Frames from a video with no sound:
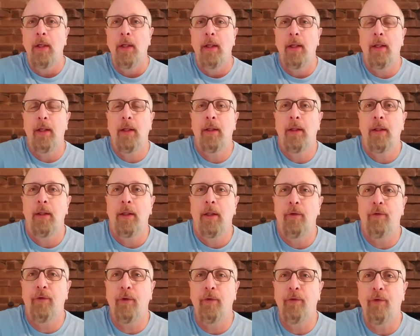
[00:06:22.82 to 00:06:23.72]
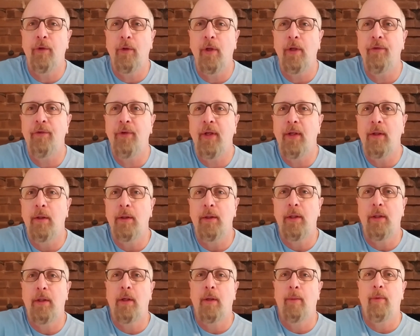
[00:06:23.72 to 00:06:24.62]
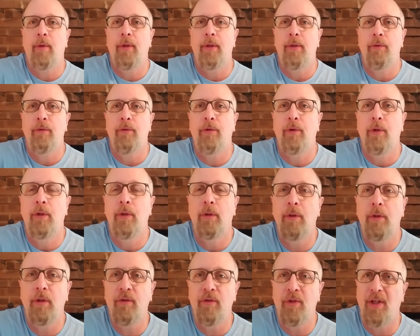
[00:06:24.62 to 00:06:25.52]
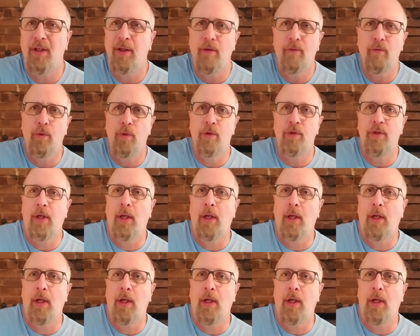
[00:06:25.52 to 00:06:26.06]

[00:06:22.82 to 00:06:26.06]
And so let's take a look at a couple of those executive orders.